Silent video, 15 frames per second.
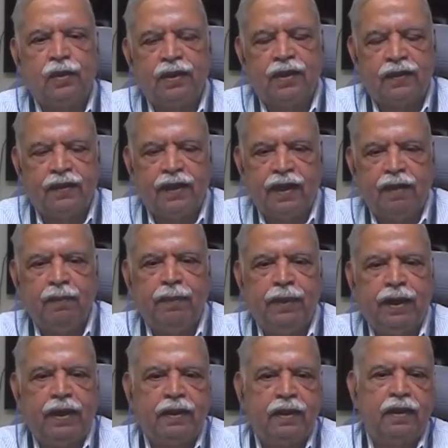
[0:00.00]
So the same
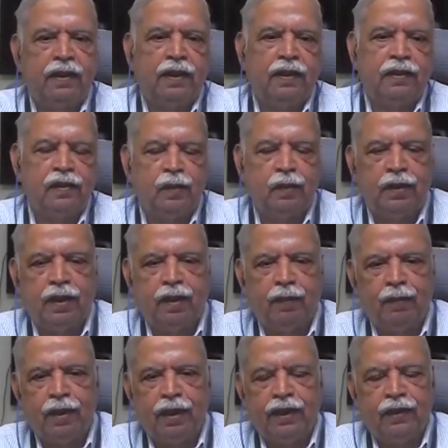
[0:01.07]
pattern has to be
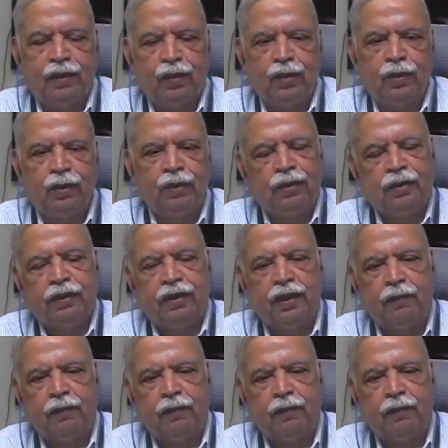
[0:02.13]
applied to